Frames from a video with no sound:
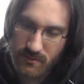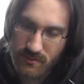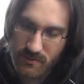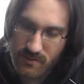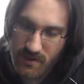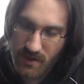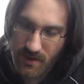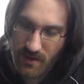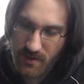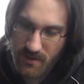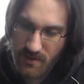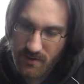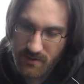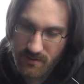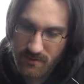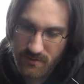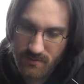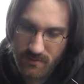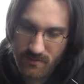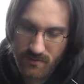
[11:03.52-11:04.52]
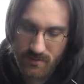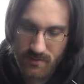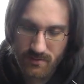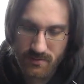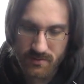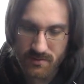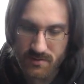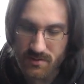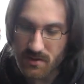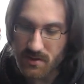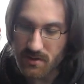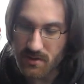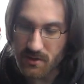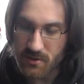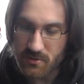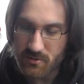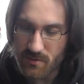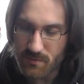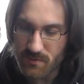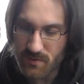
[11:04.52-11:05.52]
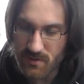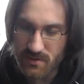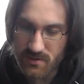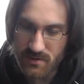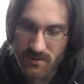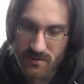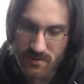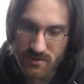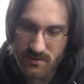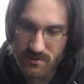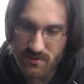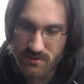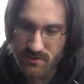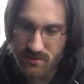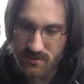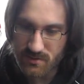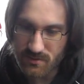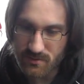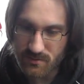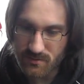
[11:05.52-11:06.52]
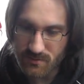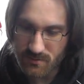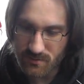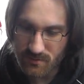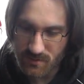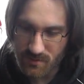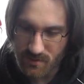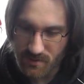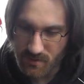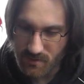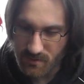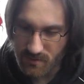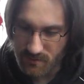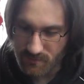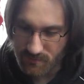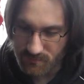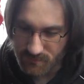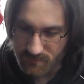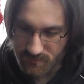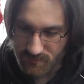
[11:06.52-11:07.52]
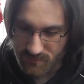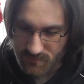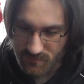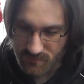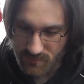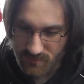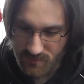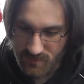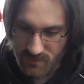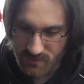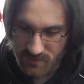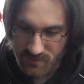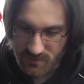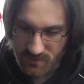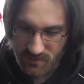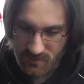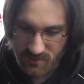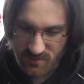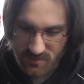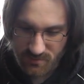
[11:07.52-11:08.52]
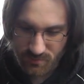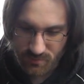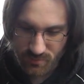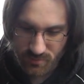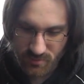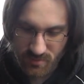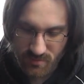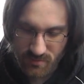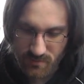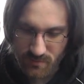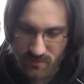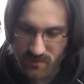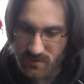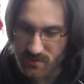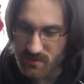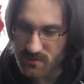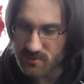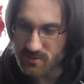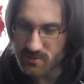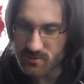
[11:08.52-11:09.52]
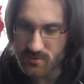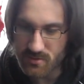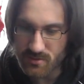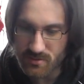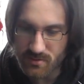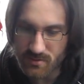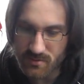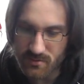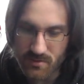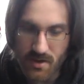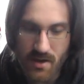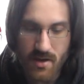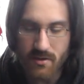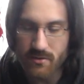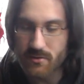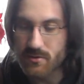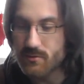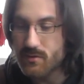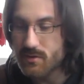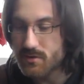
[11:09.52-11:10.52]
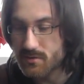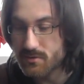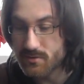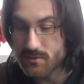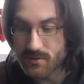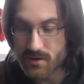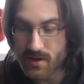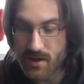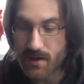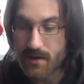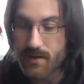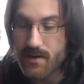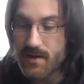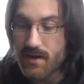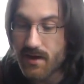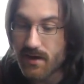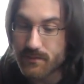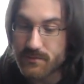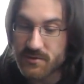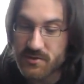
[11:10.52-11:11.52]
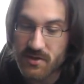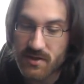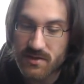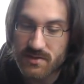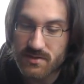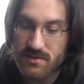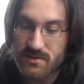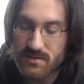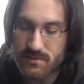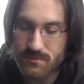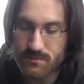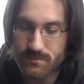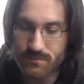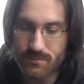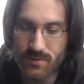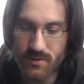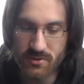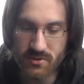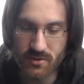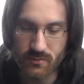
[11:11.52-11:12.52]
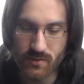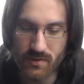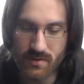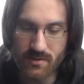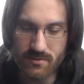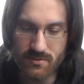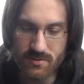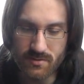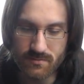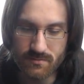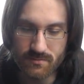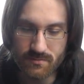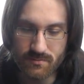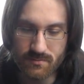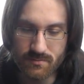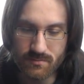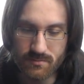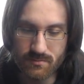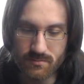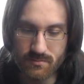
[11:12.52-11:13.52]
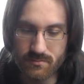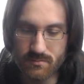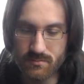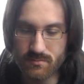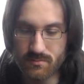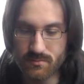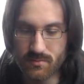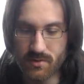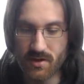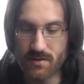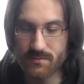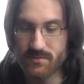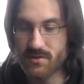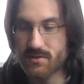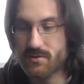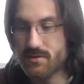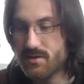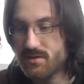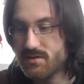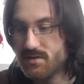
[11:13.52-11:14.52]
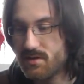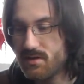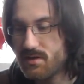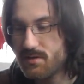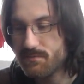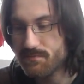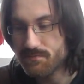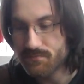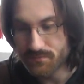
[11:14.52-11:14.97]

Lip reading: Okay, this is the necropolis. This is probably the stronghold. You know what? You don't care. I'm just punching one out. Comes out easily.